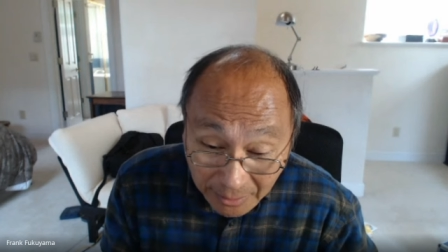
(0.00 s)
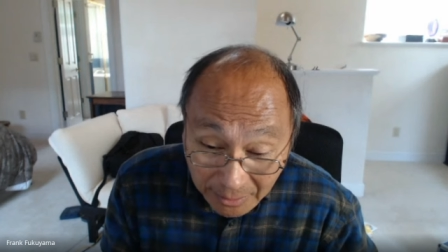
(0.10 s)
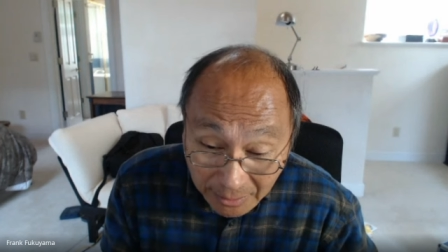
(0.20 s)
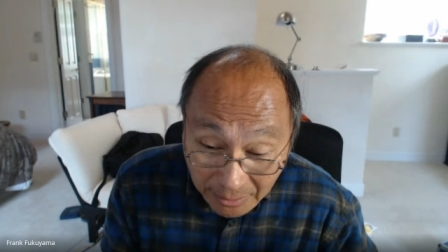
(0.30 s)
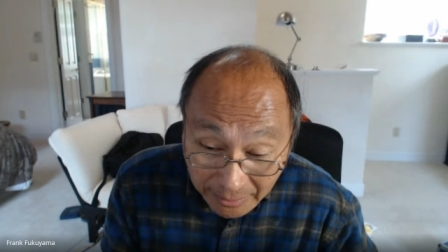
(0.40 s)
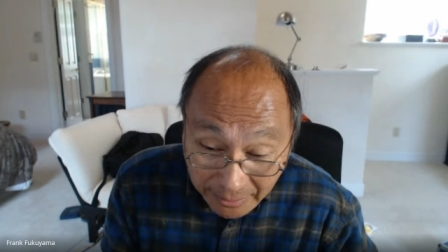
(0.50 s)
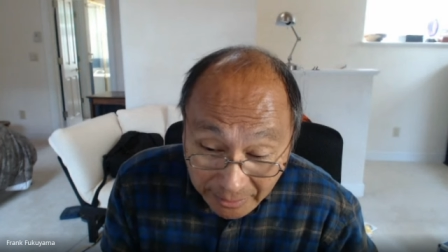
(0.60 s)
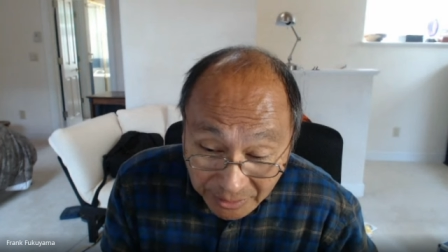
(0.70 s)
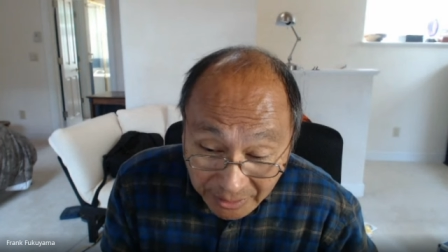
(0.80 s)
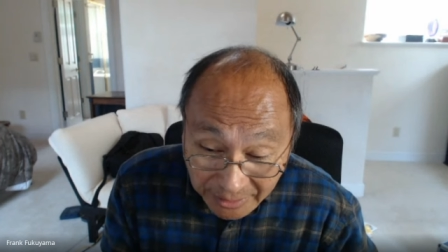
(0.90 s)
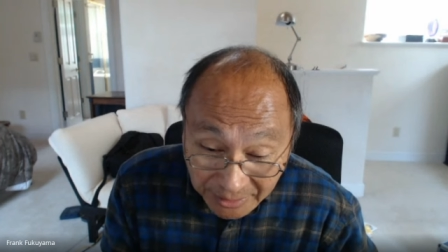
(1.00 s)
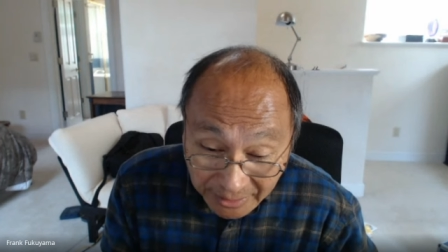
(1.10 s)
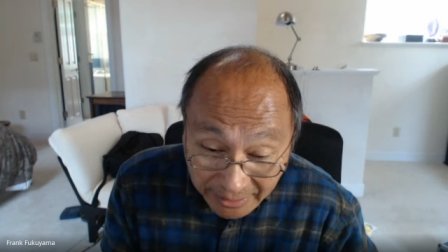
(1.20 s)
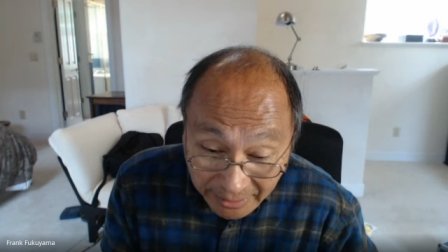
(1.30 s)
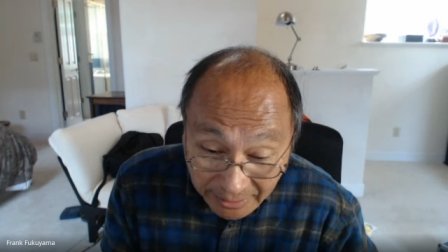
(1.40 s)
Uh, and as I
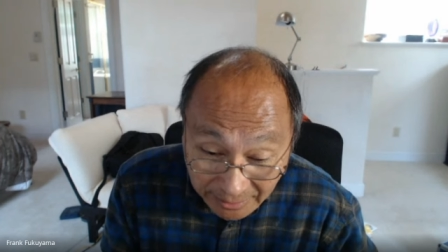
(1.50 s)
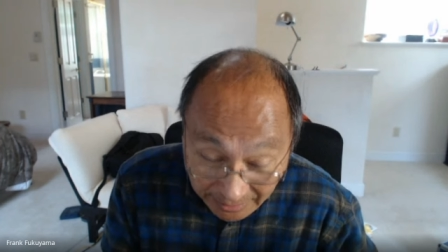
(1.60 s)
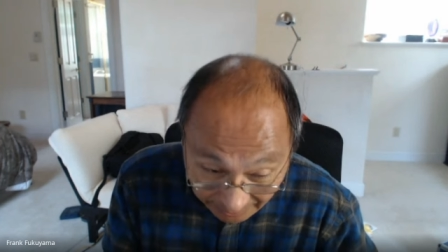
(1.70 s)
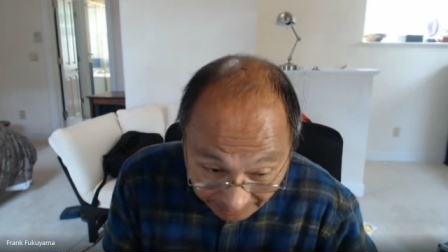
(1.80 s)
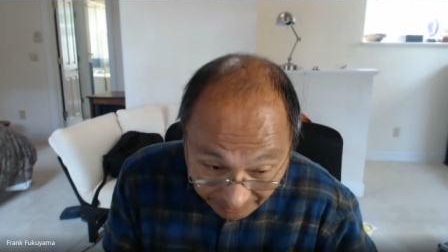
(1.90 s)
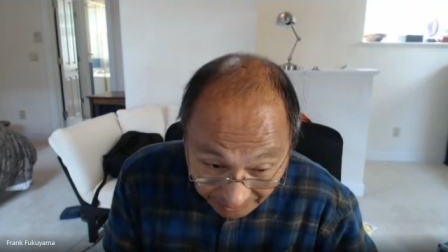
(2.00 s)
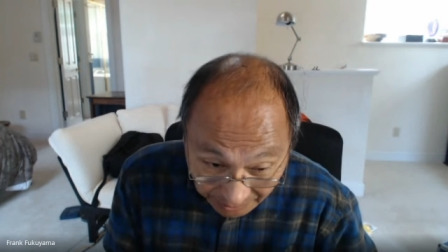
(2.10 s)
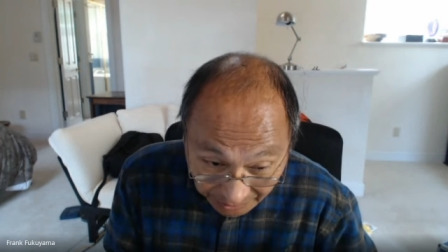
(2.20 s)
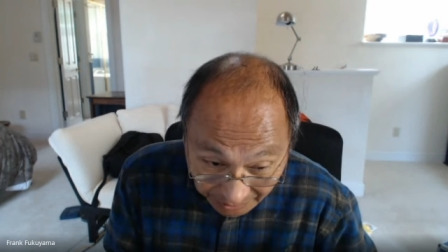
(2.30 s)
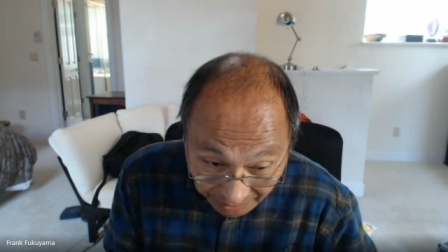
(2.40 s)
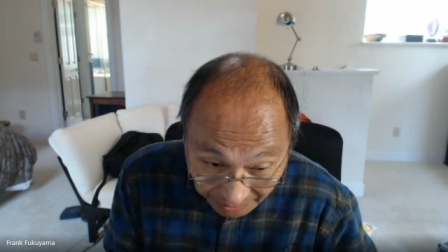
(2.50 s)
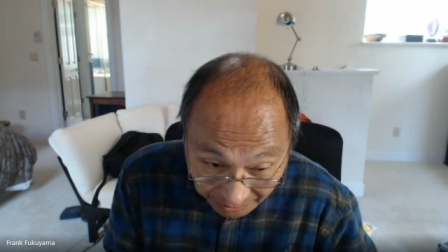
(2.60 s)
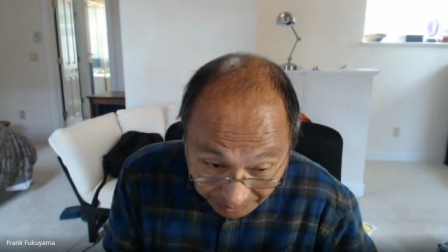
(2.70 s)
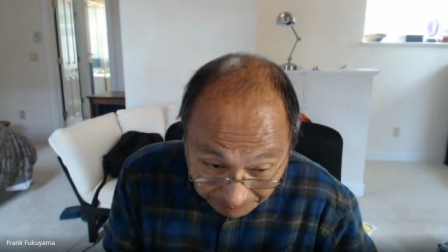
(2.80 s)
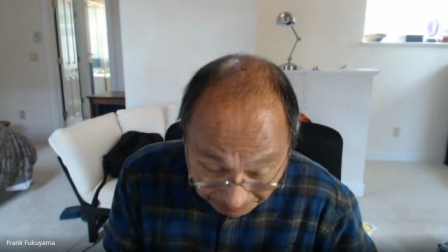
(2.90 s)
said, uh, this is,